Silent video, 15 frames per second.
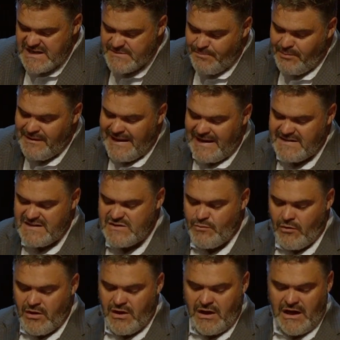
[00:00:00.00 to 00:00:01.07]
blessings will
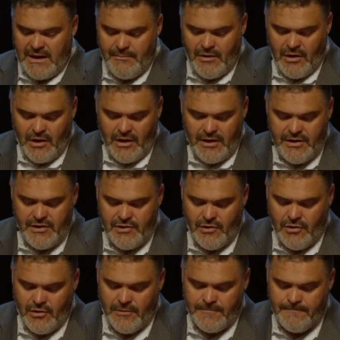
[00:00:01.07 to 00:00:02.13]
come on
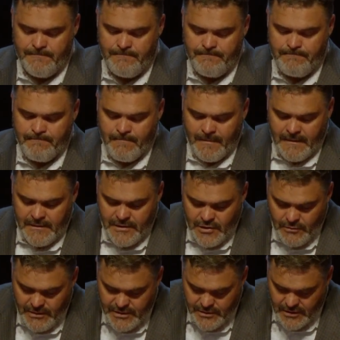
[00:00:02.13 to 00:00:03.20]

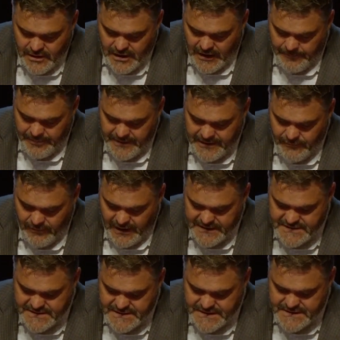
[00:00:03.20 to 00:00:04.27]
you and your company.
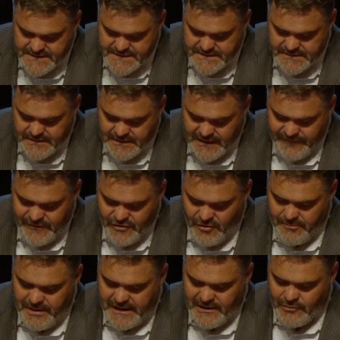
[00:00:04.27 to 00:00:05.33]
Watch this. If you
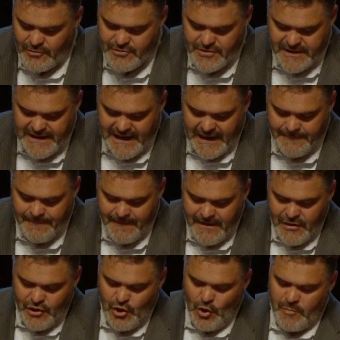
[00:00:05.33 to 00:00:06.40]
obey the Lord your God,
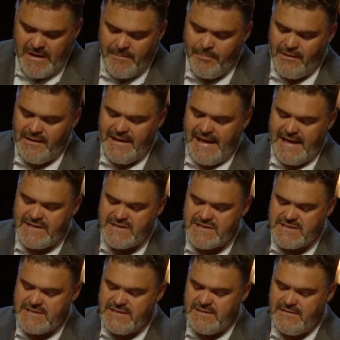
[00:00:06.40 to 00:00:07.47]
you'll be
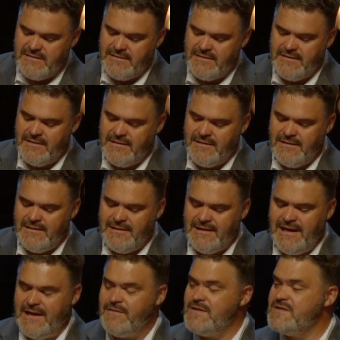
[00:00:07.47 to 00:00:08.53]
blessed
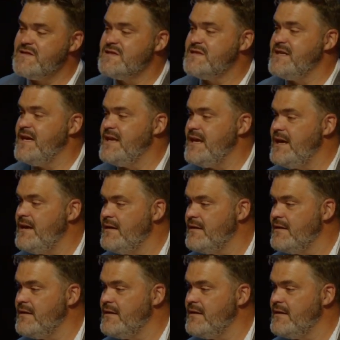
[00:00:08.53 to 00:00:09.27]
in the city.